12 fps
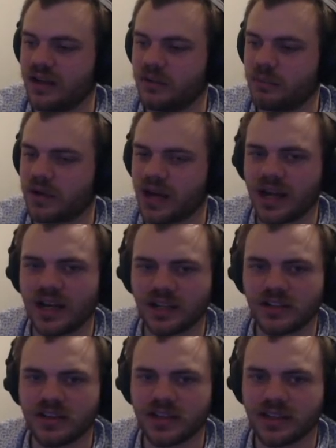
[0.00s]
But I like
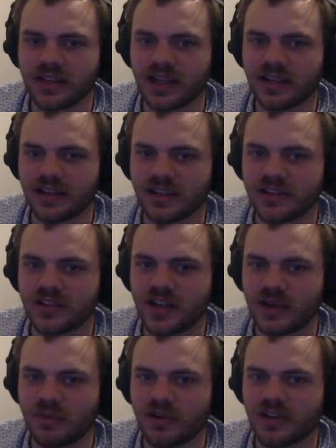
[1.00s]
to think that it stood
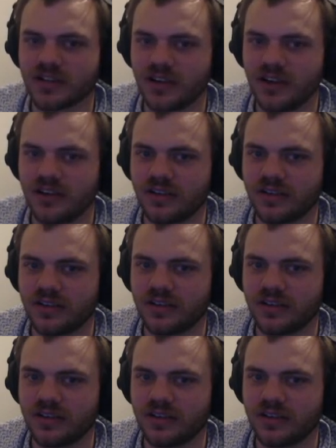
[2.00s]
up on its own,